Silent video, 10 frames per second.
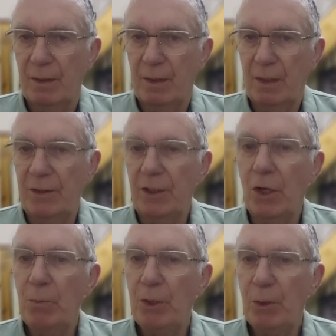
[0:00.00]
And the
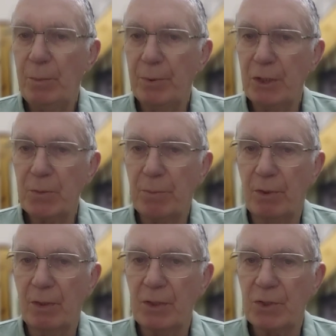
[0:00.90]
Nobel Peace
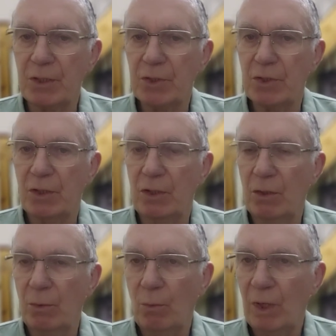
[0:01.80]
Prize is a
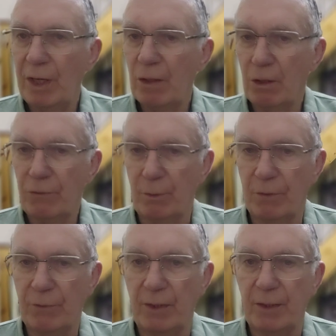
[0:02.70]
long way off, I'm
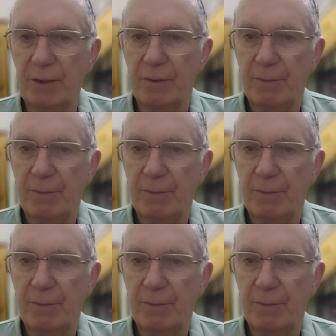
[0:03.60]
afraid.